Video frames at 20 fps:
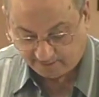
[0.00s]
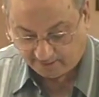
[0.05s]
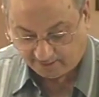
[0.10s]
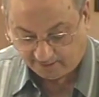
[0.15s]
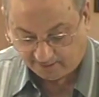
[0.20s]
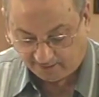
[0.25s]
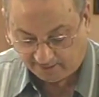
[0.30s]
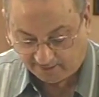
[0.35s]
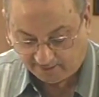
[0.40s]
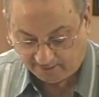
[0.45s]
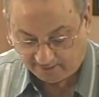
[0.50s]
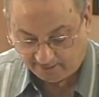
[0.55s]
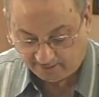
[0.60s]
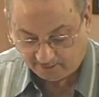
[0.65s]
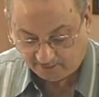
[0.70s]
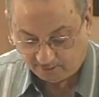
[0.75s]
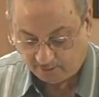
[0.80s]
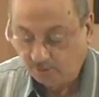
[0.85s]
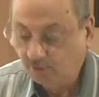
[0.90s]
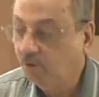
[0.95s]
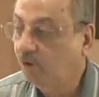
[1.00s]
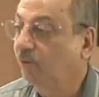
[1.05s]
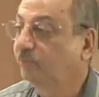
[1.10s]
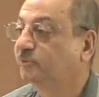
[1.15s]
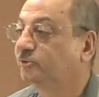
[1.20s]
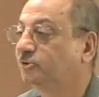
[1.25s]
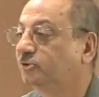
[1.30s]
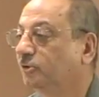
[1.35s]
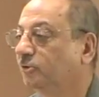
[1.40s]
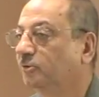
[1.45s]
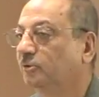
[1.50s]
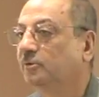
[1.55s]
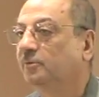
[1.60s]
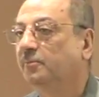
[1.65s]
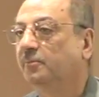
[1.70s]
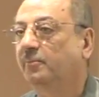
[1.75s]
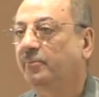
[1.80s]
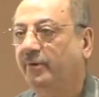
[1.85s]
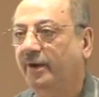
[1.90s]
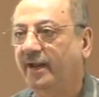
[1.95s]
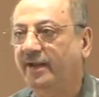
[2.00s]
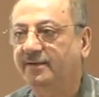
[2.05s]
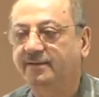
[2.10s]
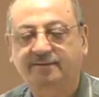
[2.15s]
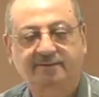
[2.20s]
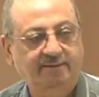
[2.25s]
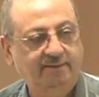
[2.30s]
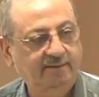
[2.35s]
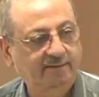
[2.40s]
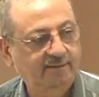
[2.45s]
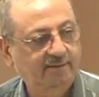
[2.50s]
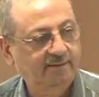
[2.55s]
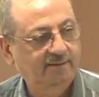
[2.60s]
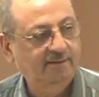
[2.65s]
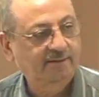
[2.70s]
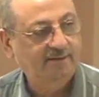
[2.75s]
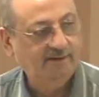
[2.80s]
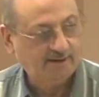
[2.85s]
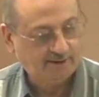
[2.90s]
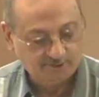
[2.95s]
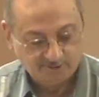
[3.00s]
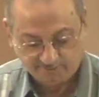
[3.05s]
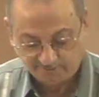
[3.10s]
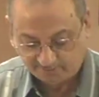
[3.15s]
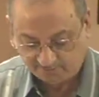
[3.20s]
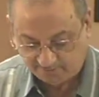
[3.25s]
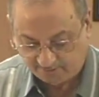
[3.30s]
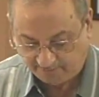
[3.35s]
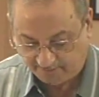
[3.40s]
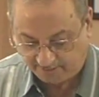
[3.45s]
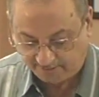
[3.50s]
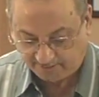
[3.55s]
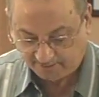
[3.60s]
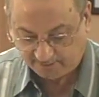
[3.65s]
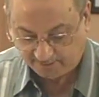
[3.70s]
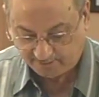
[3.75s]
Al-Khubzu, bread. Are you with me, brother?